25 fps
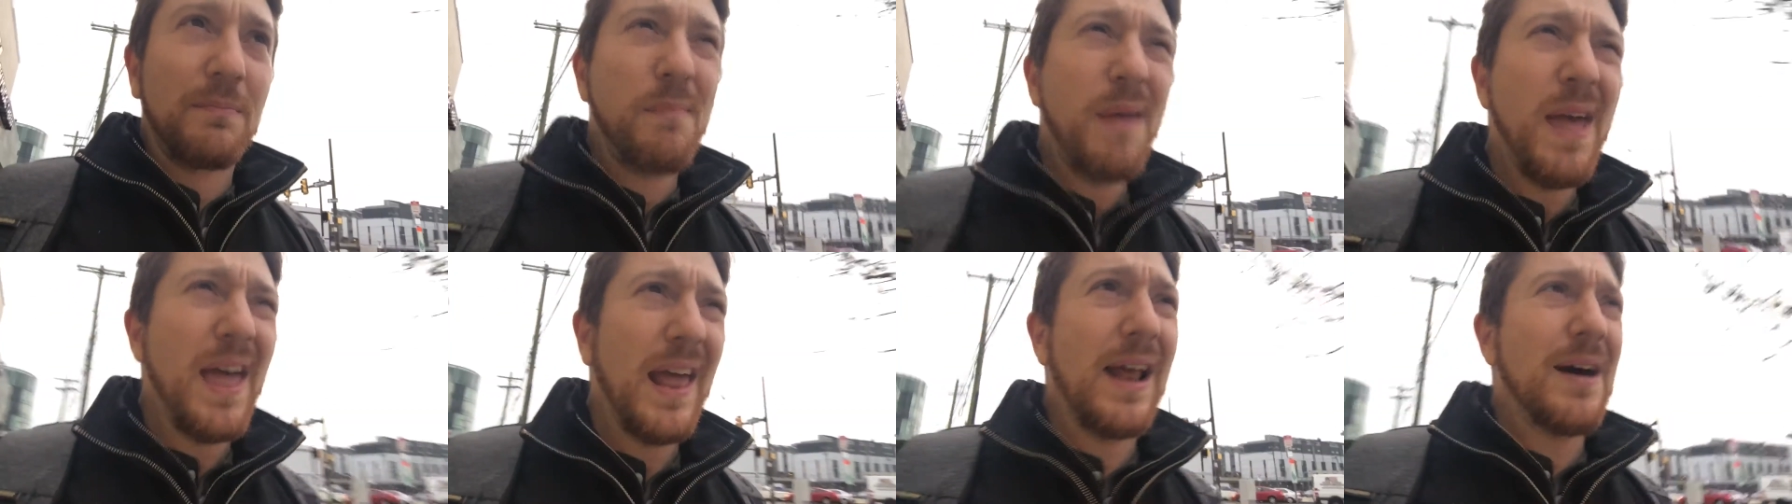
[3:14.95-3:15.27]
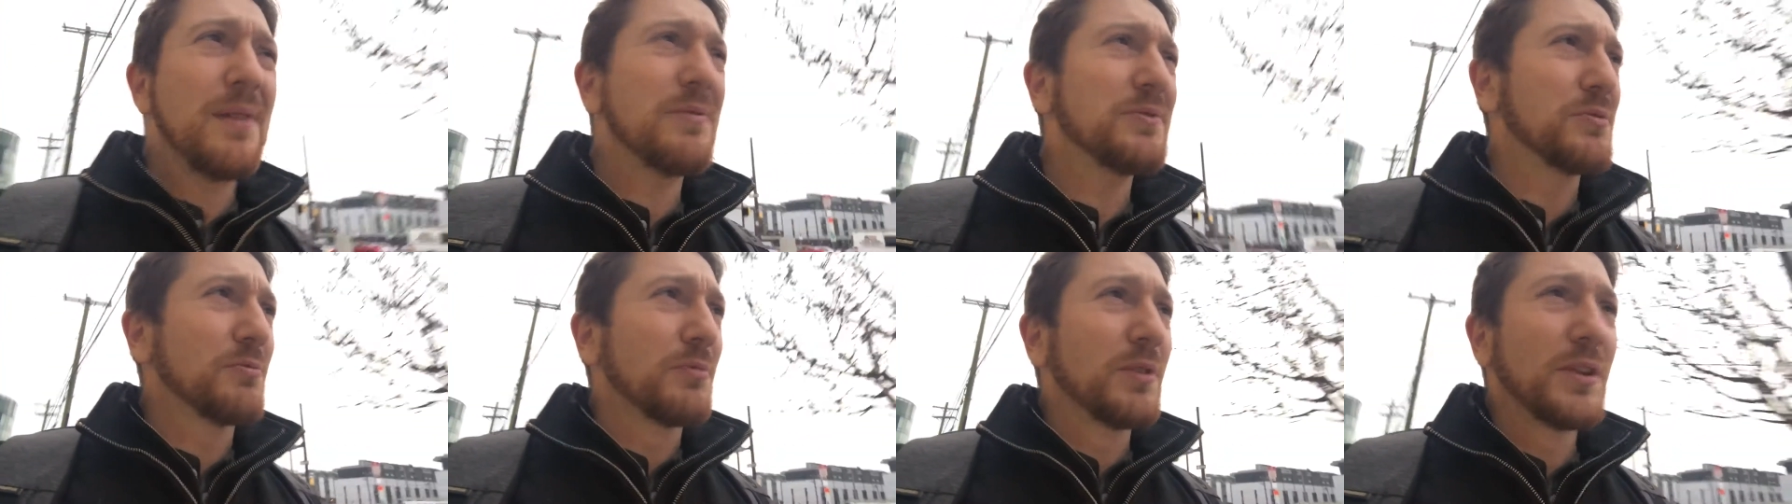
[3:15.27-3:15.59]
man,
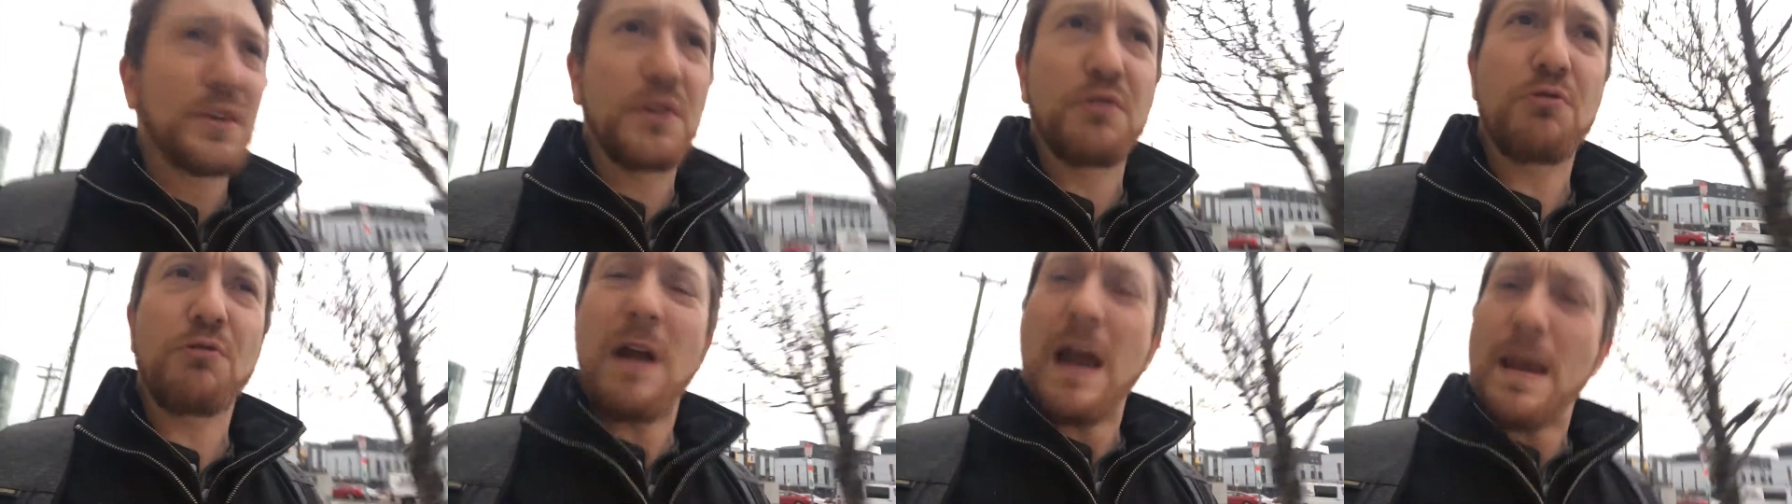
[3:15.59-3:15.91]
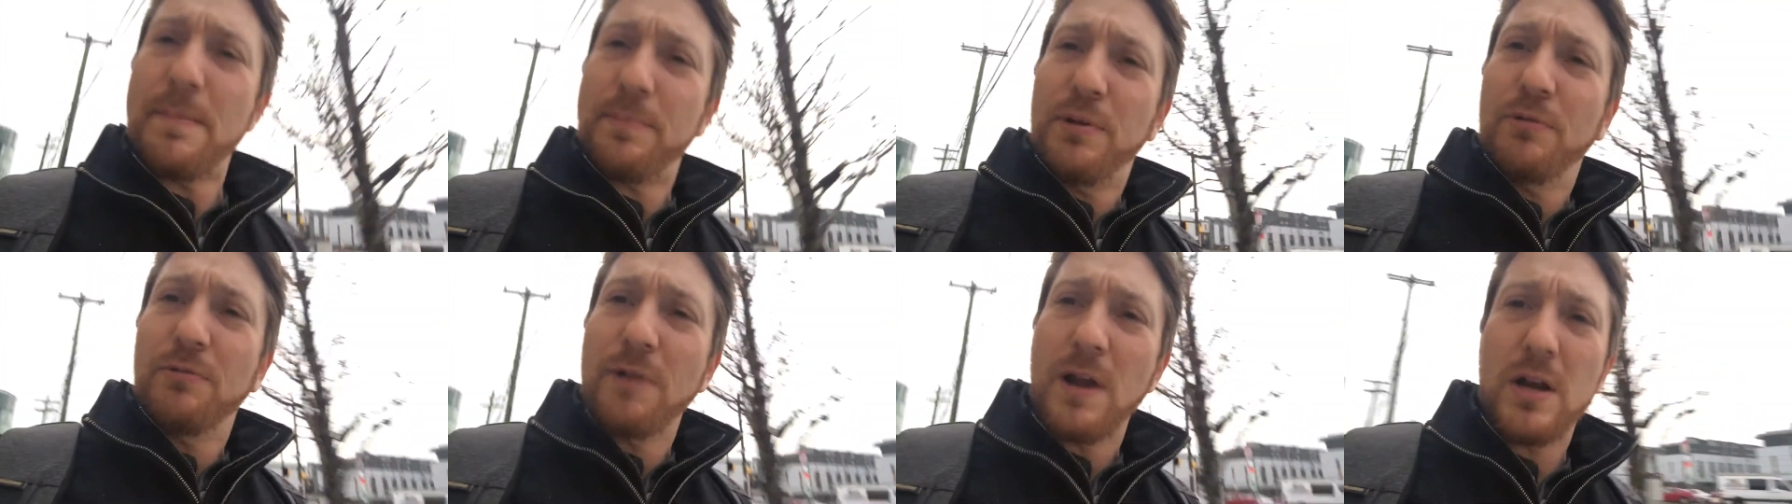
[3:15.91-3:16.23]
I was a really
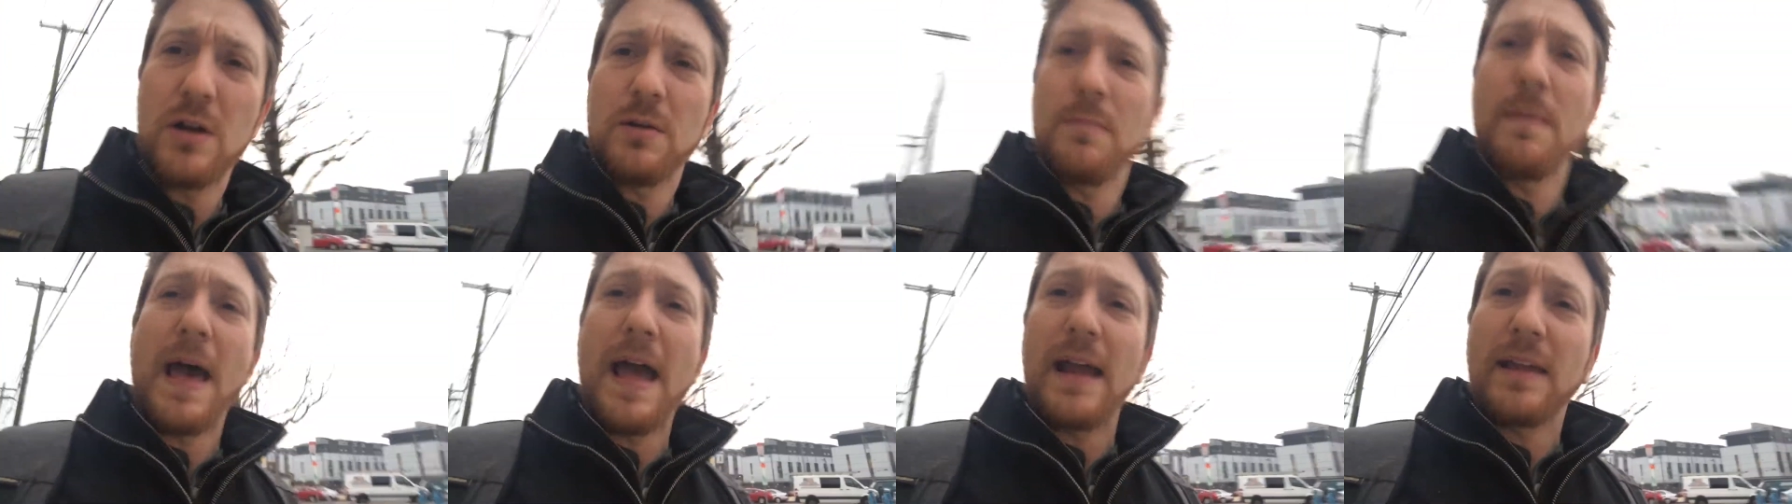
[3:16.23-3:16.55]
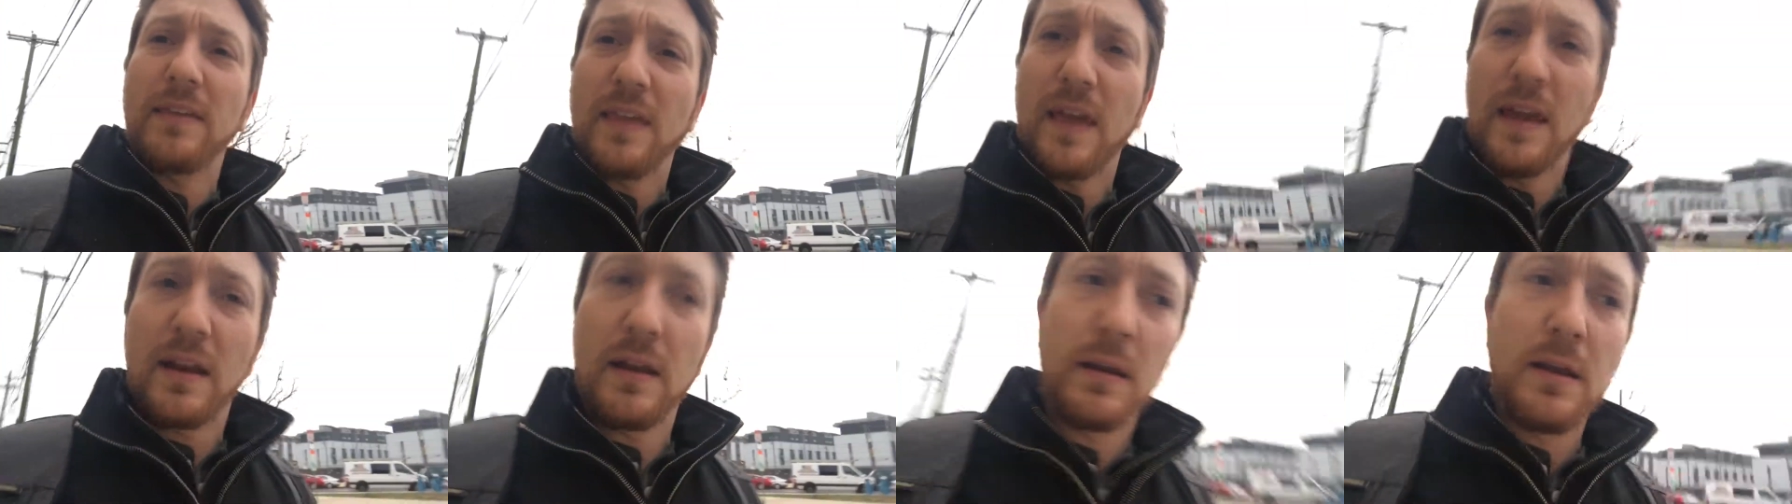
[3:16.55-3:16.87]
crappy writer
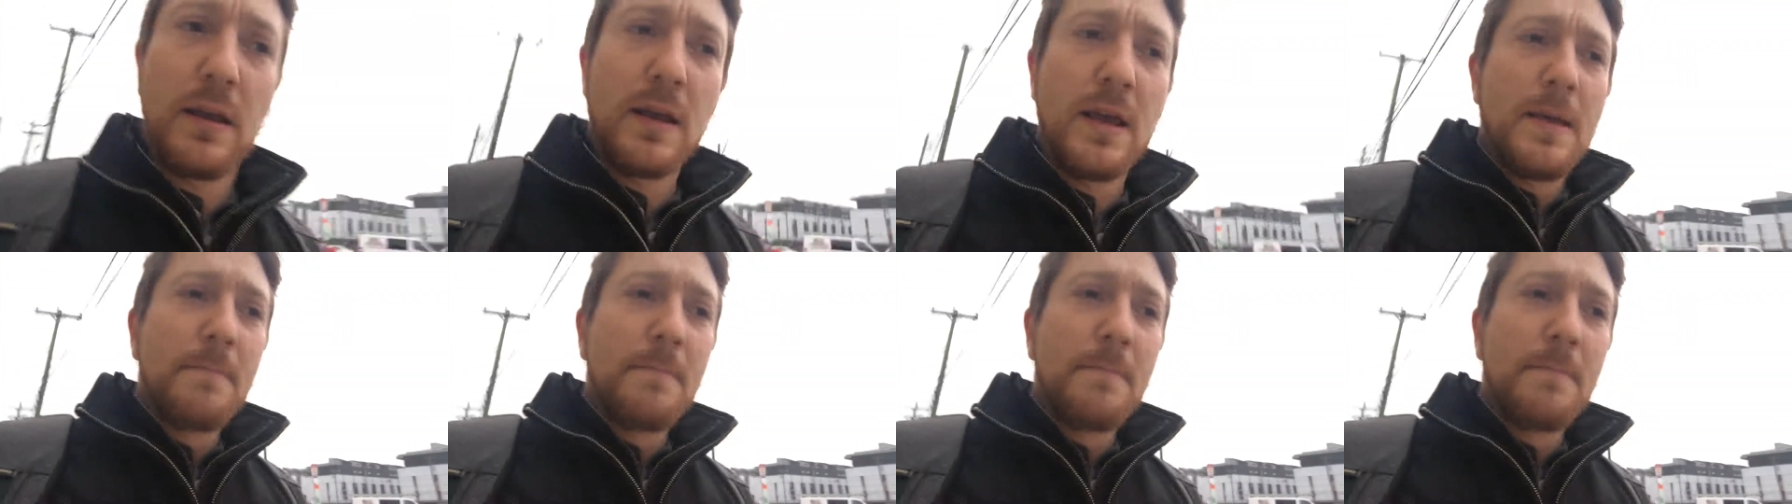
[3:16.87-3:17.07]
back then.